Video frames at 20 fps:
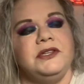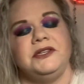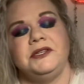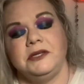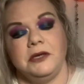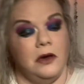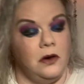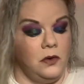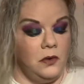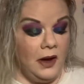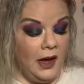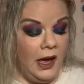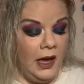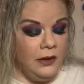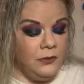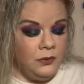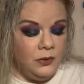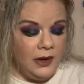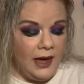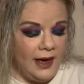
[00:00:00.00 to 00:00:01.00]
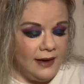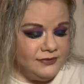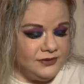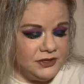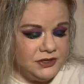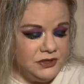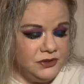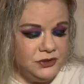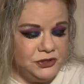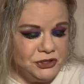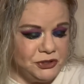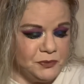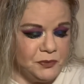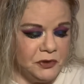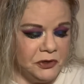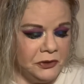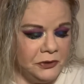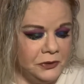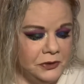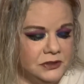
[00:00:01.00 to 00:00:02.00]
So I will have to do some
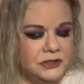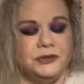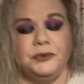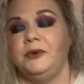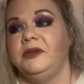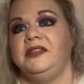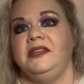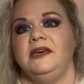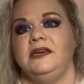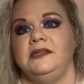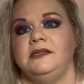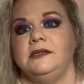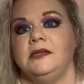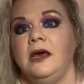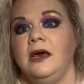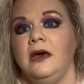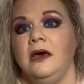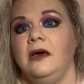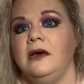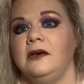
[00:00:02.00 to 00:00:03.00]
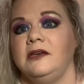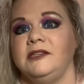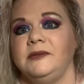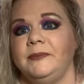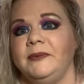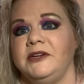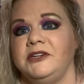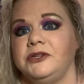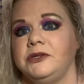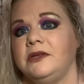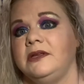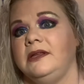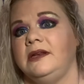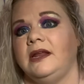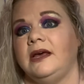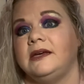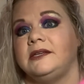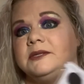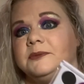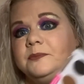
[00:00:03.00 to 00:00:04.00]
more looks with this, especially
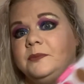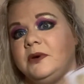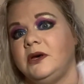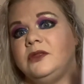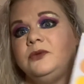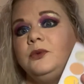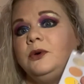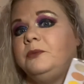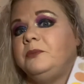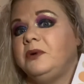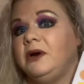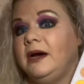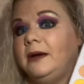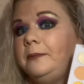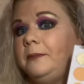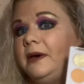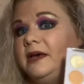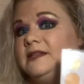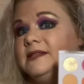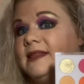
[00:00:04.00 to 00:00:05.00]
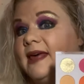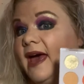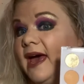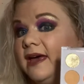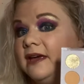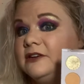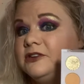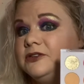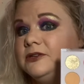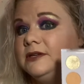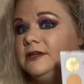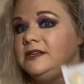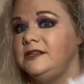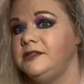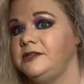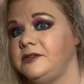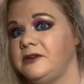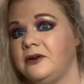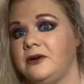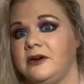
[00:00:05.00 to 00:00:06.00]
next month when Pride Month actually
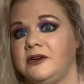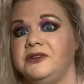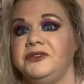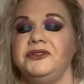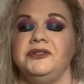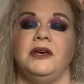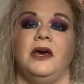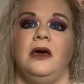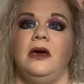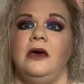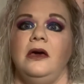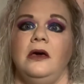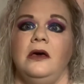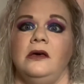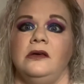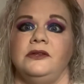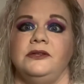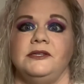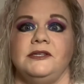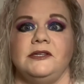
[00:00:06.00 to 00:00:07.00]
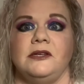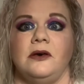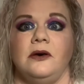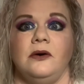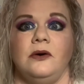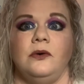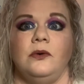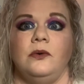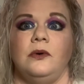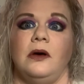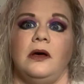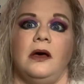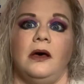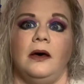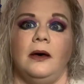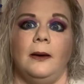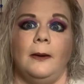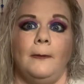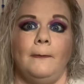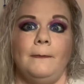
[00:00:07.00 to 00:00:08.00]
starts. So
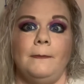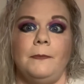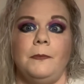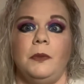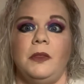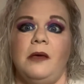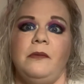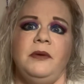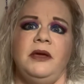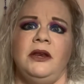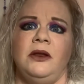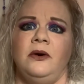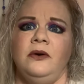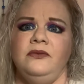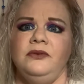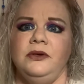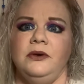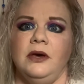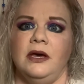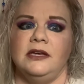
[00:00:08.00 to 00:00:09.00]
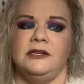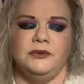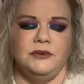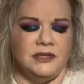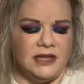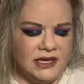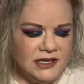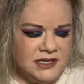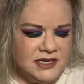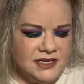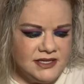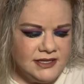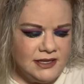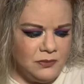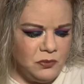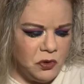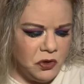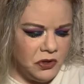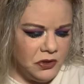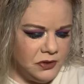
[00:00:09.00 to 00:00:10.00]
um, let me know if you guys would like to see
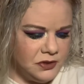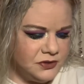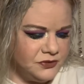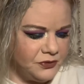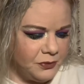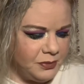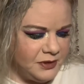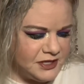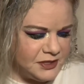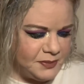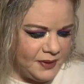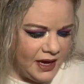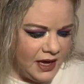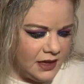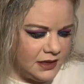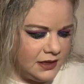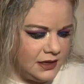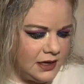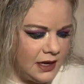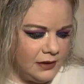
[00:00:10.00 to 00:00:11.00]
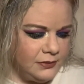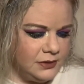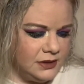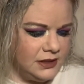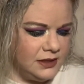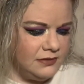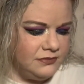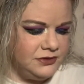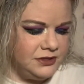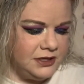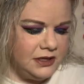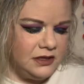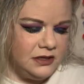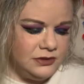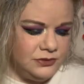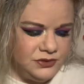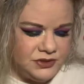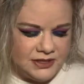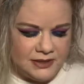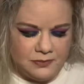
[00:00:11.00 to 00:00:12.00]
more looks from this palette. I would love to
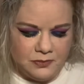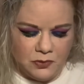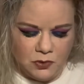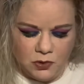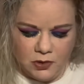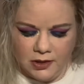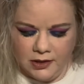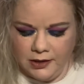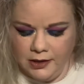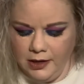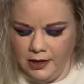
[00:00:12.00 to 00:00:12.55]
use it more.